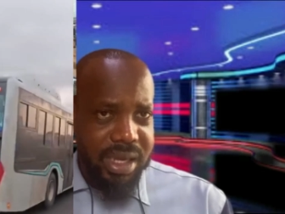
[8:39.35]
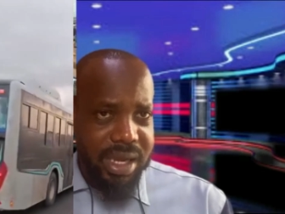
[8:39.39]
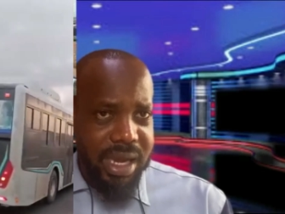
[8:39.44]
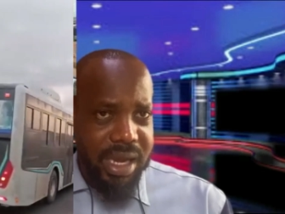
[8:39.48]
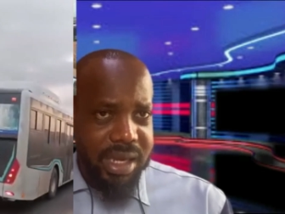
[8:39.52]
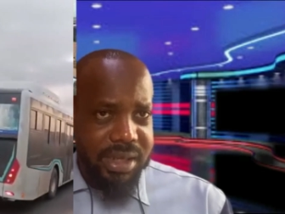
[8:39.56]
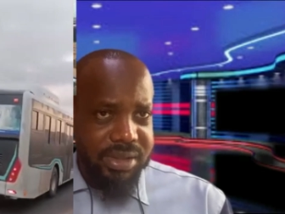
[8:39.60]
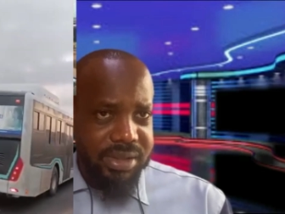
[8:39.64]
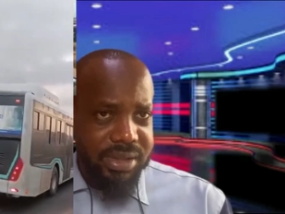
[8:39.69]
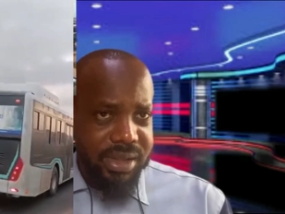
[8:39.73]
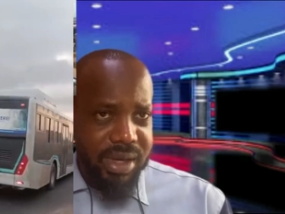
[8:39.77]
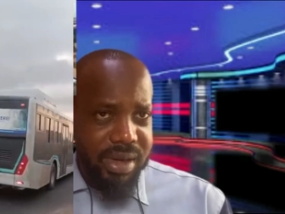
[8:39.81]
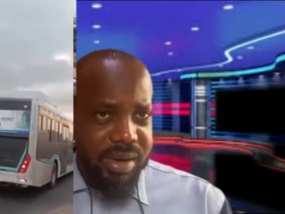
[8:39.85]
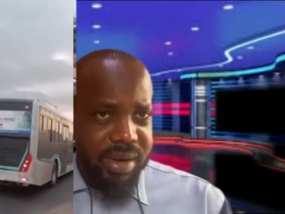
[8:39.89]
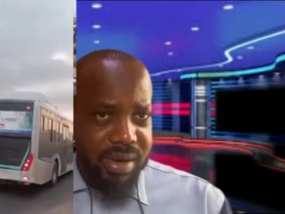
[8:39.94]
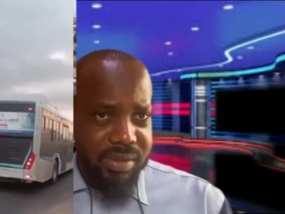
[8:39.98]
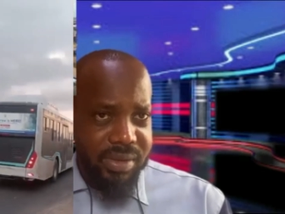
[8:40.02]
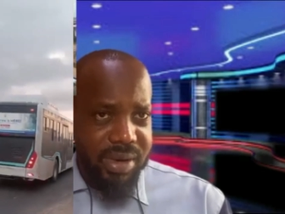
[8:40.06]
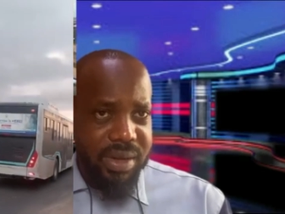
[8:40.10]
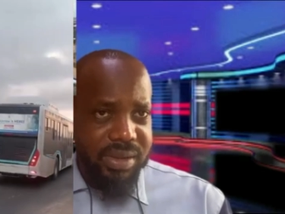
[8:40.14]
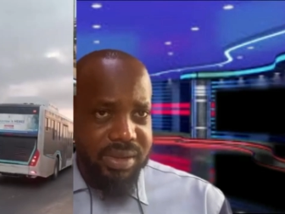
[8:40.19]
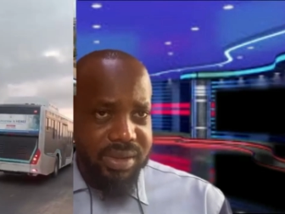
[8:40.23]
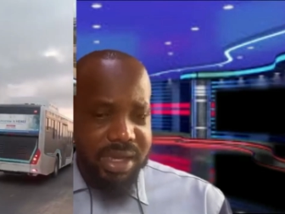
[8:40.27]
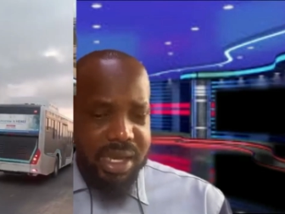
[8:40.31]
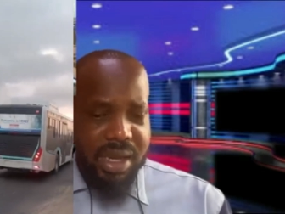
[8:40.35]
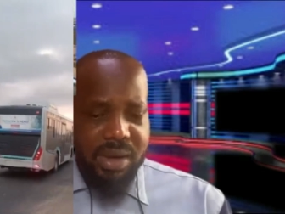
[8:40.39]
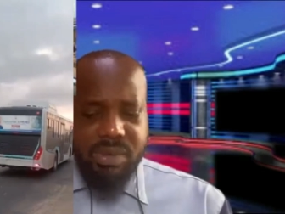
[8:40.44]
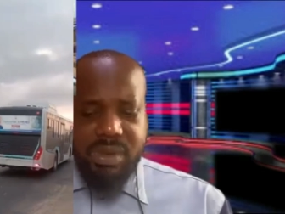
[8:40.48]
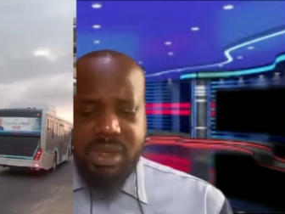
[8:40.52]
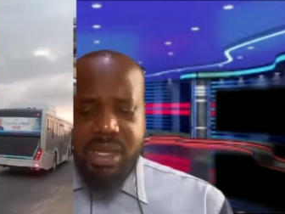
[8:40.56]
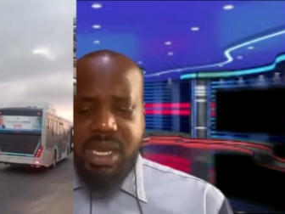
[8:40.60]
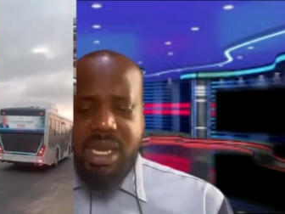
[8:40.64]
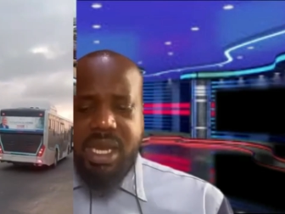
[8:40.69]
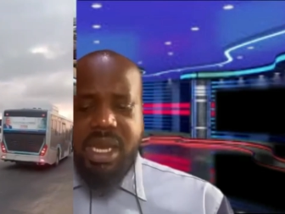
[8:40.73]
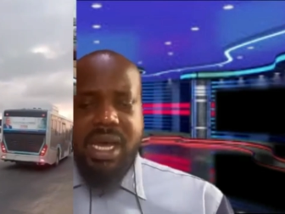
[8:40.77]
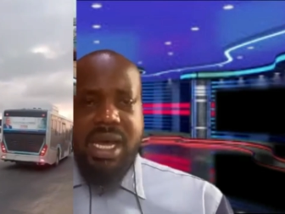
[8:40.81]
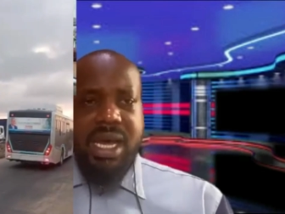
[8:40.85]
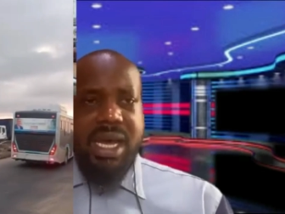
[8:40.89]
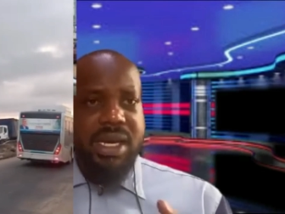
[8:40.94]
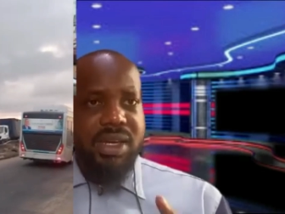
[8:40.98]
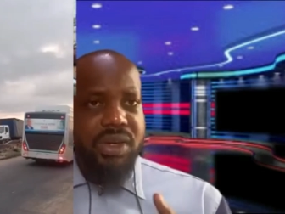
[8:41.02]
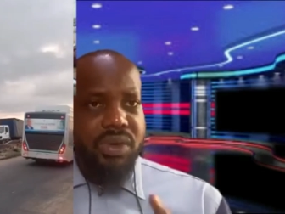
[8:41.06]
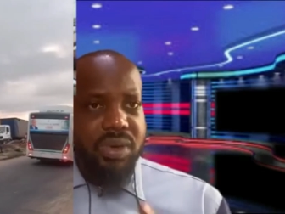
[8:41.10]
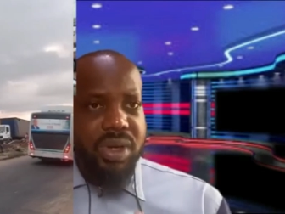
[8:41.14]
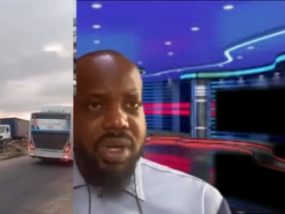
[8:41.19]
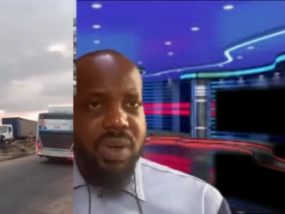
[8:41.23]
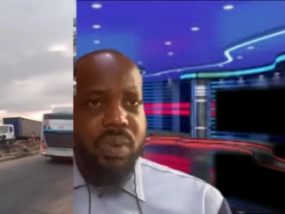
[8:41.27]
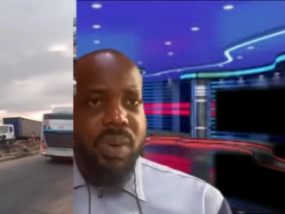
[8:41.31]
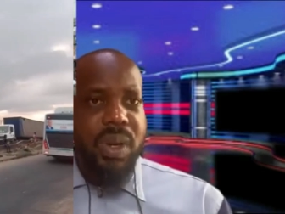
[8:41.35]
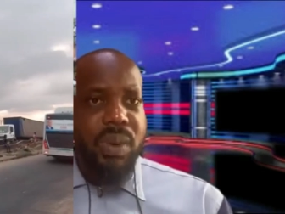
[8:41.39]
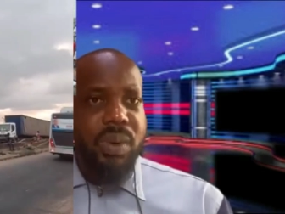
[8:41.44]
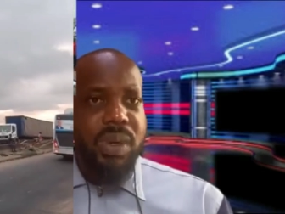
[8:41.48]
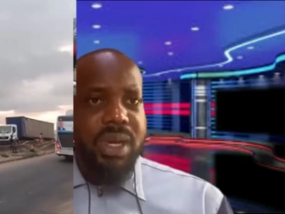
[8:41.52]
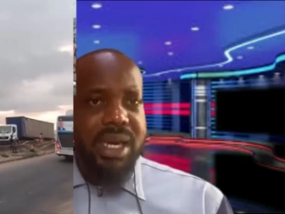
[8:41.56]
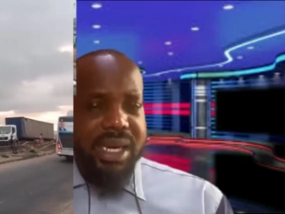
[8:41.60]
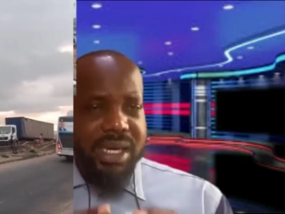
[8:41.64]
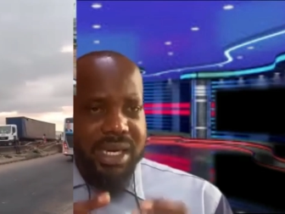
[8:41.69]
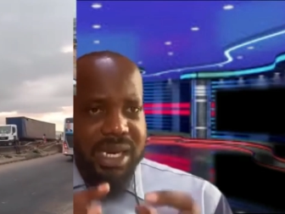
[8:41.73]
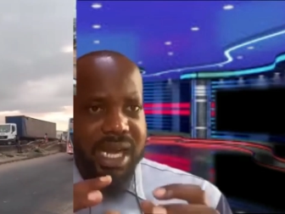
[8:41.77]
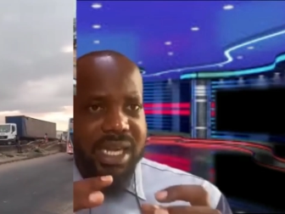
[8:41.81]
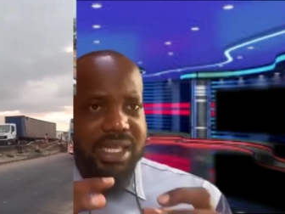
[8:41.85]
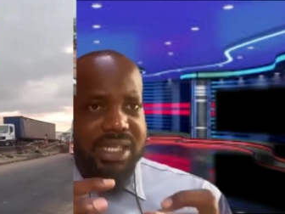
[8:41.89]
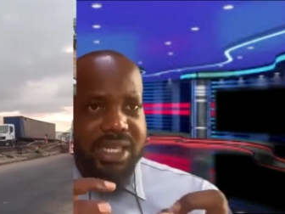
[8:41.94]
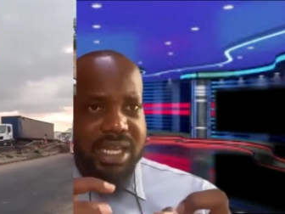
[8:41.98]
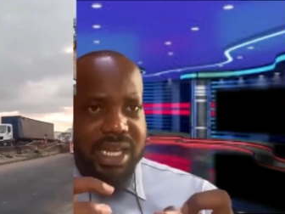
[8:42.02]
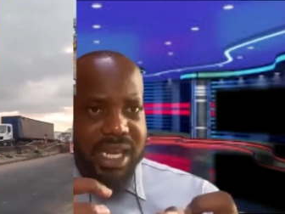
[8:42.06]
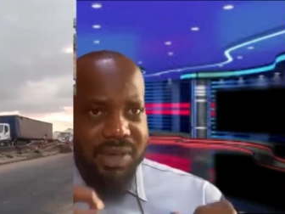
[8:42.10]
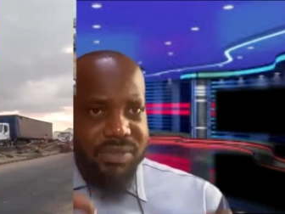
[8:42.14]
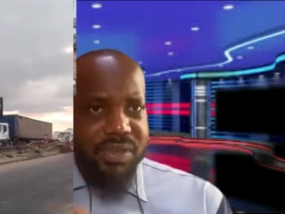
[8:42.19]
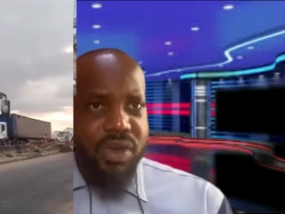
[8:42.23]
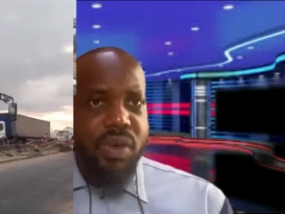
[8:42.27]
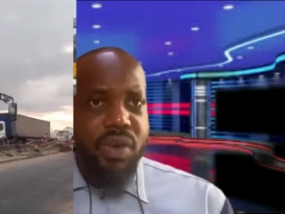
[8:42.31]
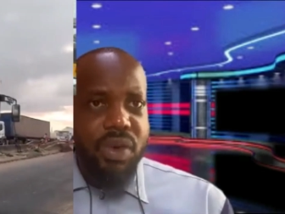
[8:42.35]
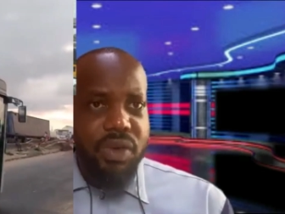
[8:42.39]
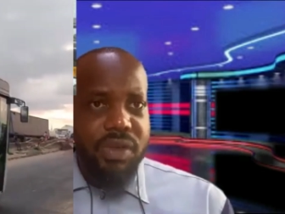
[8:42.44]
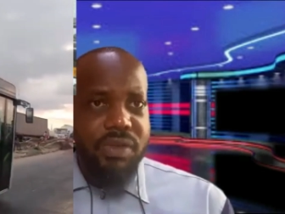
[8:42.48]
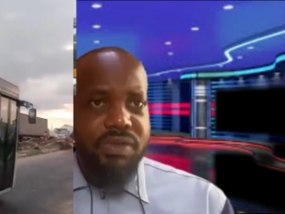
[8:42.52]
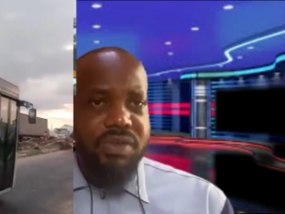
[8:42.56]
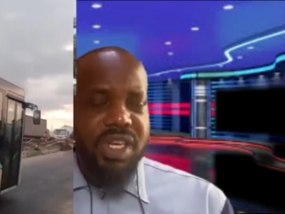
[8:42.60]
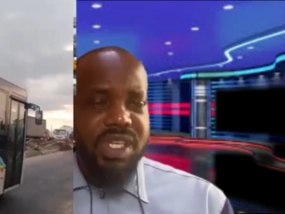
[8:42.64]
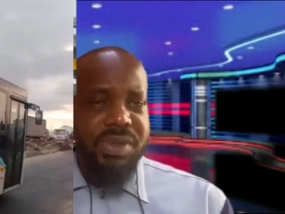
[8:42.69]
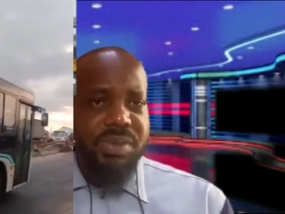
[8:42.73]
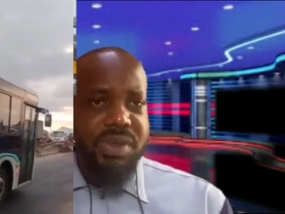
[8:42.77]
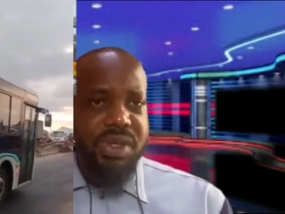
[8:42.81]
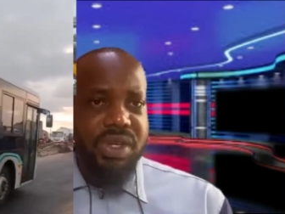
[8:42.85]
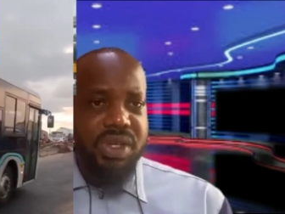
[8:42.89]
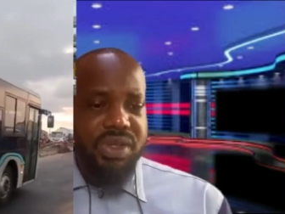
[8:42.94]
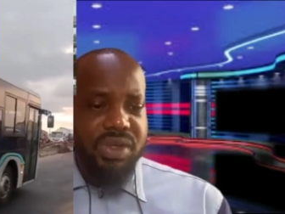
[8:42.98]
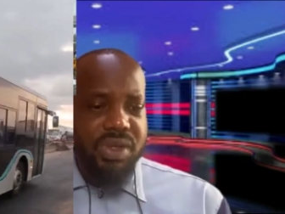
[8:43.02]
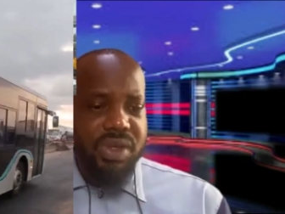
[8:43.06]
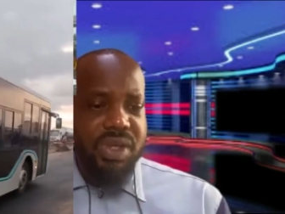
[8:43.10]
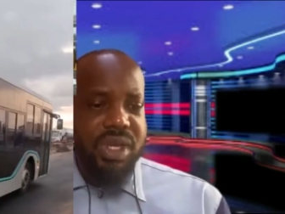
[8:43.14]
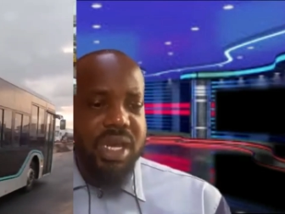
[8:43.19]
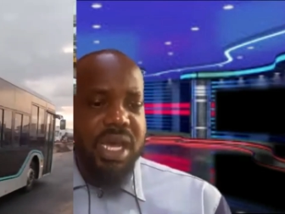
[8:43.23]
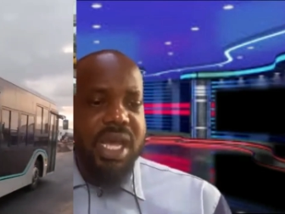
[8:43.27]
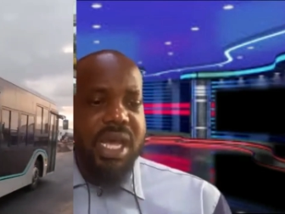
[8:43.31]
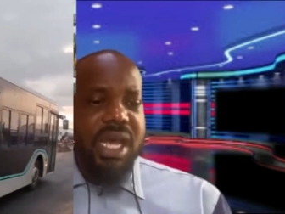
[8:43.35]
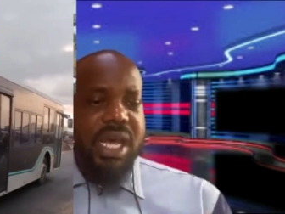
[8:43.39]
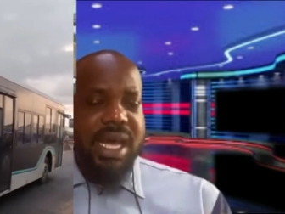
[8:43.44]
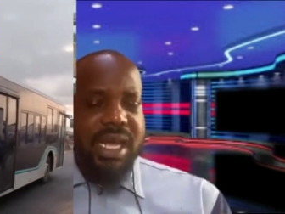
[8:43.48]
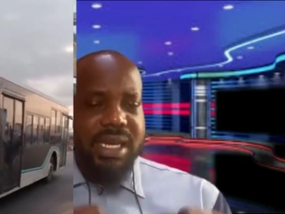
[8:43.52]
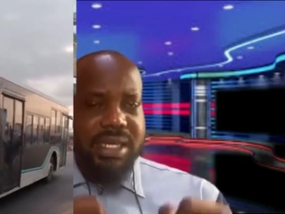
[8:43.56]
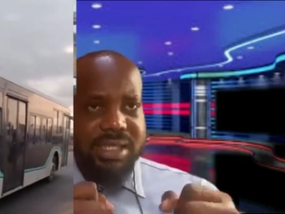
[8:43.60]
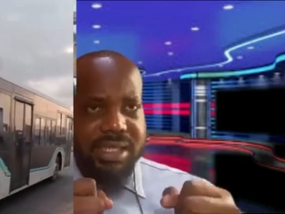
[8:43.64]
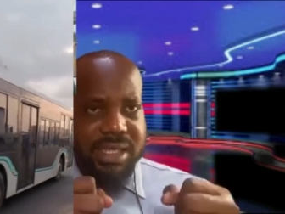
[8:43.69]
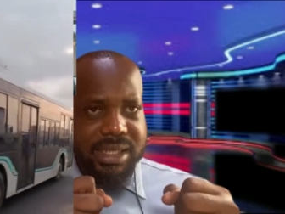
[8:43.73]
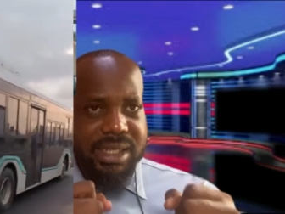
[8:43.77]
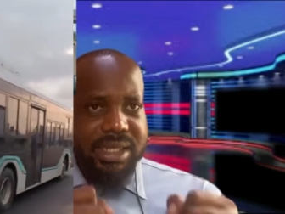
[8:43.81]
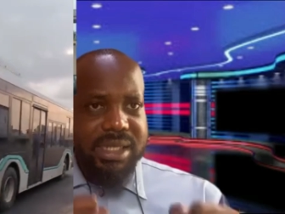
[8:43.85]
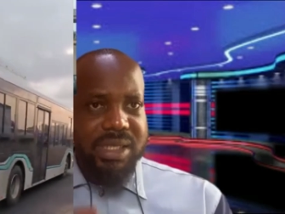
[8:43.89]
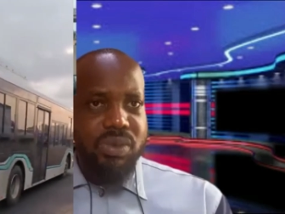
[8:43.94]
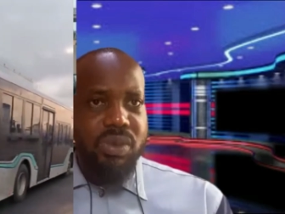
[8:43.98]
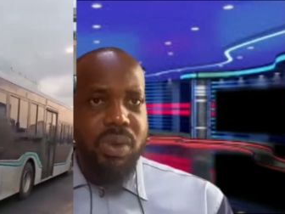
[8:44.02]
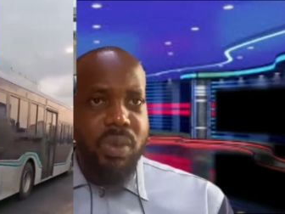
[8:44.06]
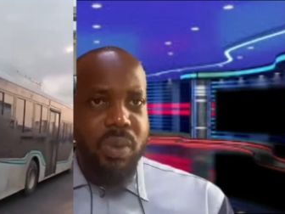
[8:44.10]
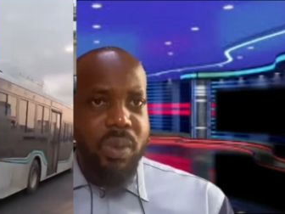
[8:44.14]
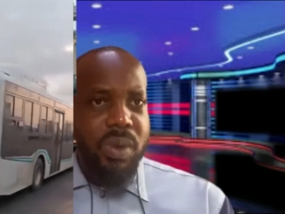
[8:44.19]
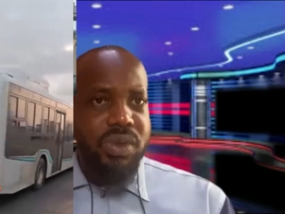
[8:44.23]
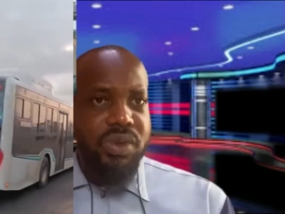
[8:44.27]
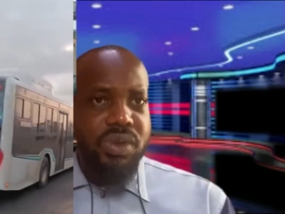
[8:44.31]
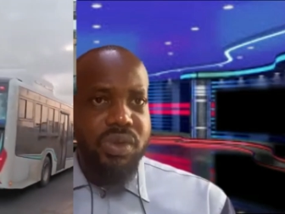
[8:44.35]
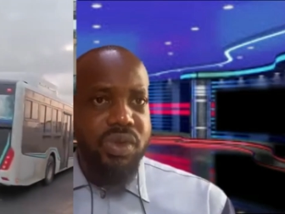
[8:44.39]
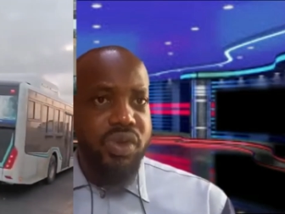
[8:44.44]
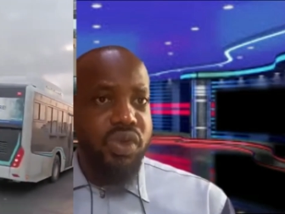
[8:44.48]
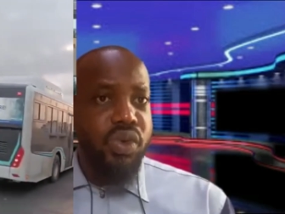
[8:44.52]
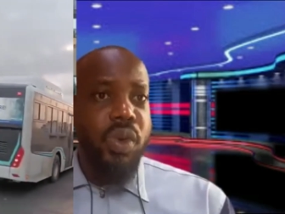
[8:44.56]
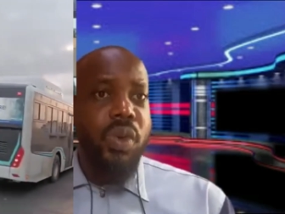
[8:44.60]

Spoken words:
cars around town. And the only way we can actually have a hold of transportation and say this is what we want to do.